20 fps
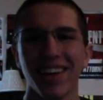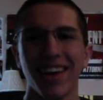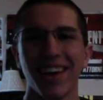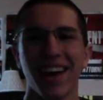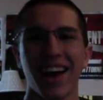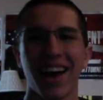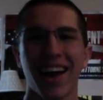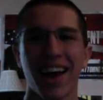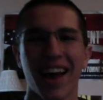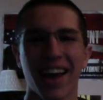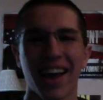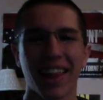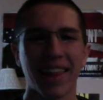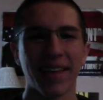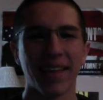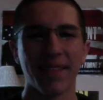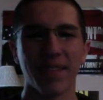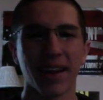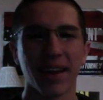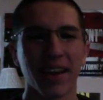I
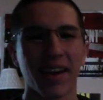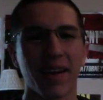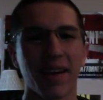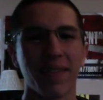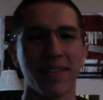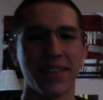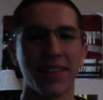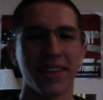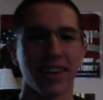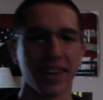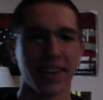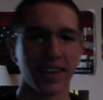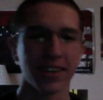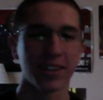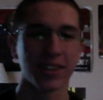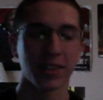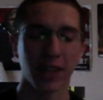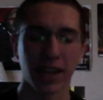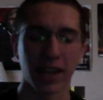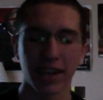love that commentary.
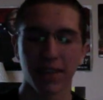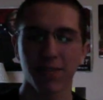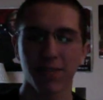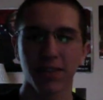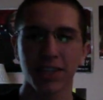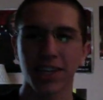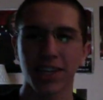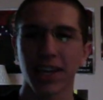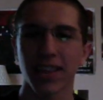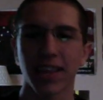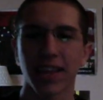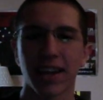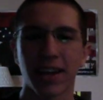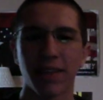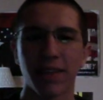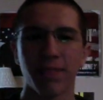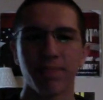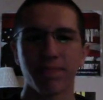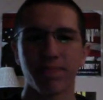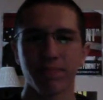So yeah, definitely check that
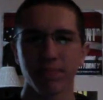out.